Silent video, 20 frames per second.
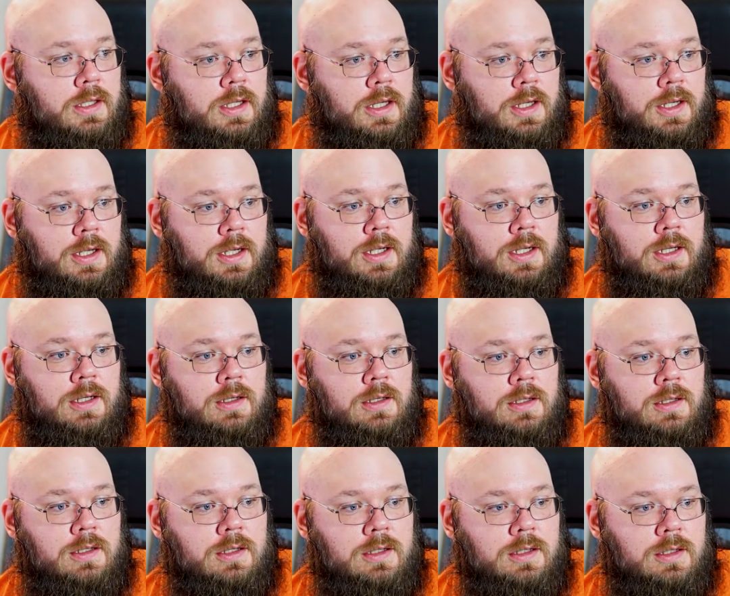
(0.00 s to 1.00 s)
and
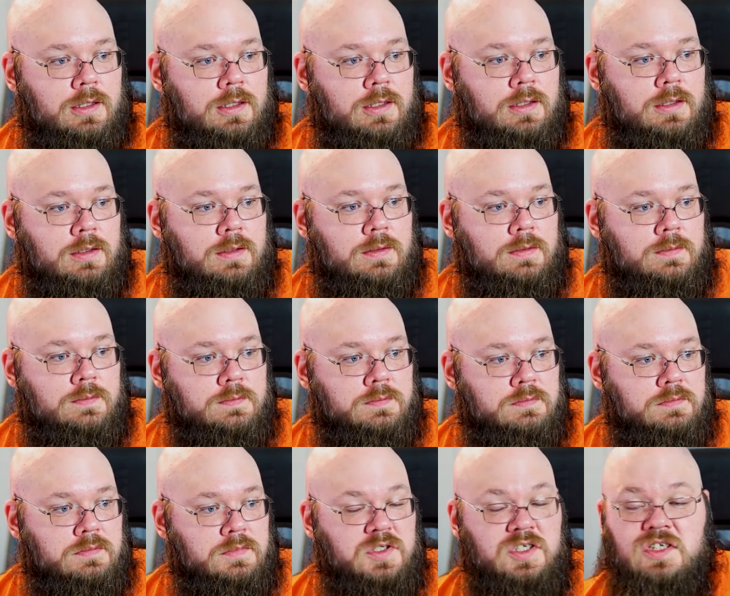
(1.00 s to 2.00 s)

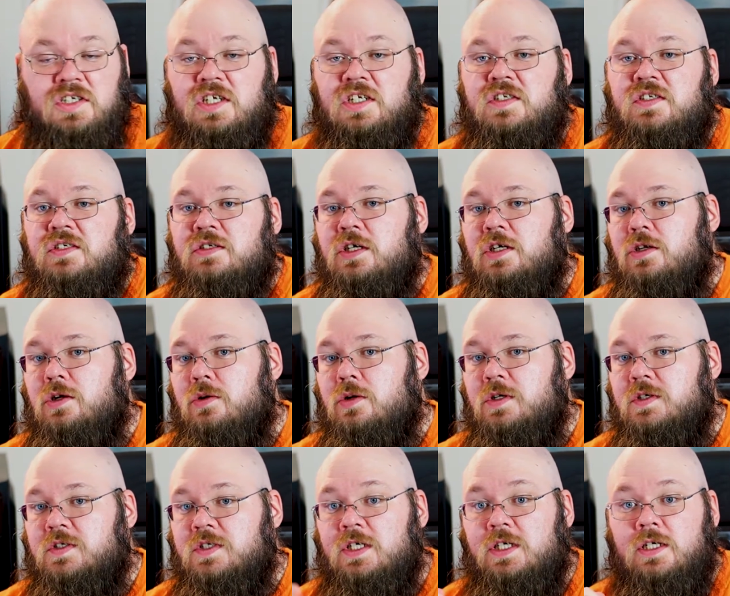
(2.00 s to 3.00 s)
just gets a
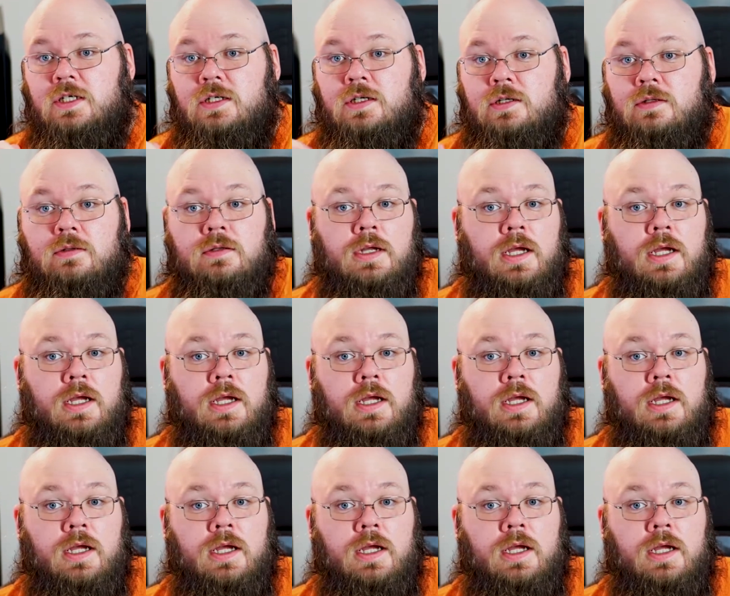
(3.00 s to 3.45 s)
notice saying,